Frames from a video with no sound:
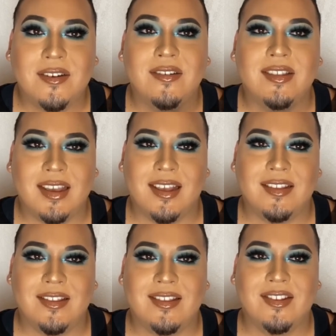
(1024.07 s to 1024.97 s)
does
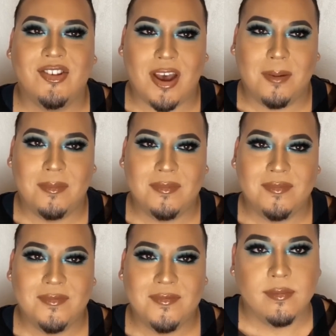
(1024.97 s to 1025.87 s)
the job.
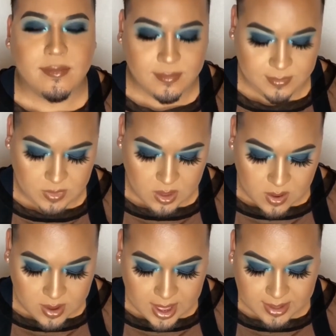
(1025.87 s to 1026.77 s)

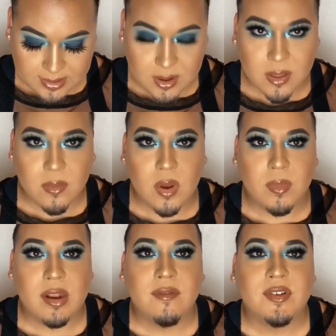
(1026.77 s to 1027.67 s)
Okay, so the
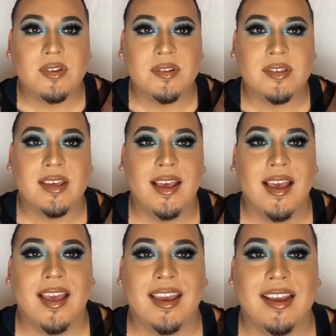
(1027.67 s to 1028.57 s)
moment of truth.
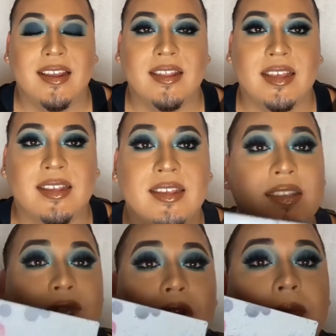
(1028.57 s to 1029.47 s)
This
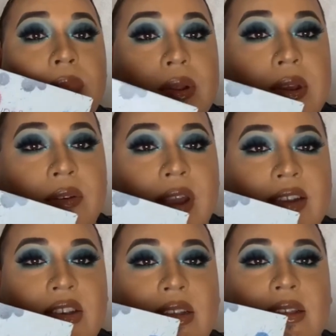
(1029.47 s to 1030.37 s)
is from Beauty
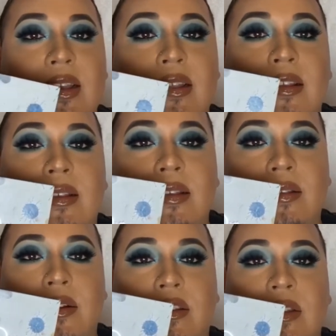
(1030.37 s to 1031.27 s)
Creations, and this is
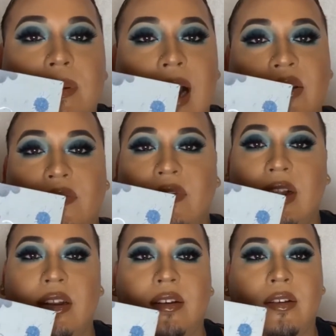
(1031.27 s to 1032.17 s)
their Splash of
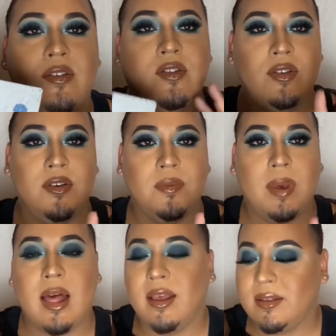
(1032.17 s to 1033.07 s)
Glitters 2
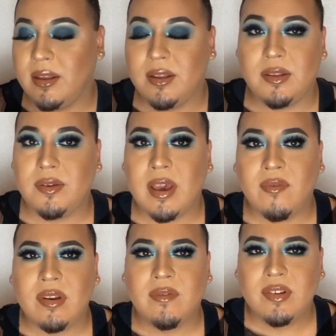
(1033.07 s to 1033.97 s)
palette. So they do have
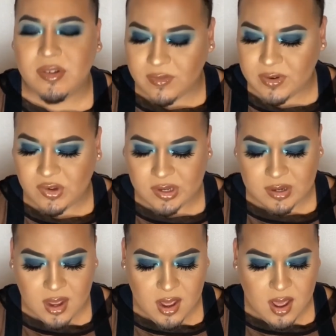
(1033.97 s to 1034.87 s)
an original version.
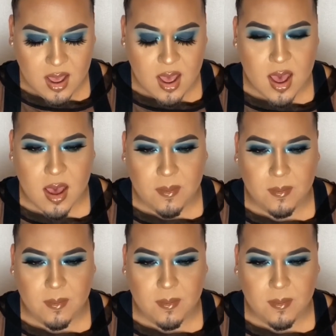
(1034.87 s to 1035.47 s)
I'm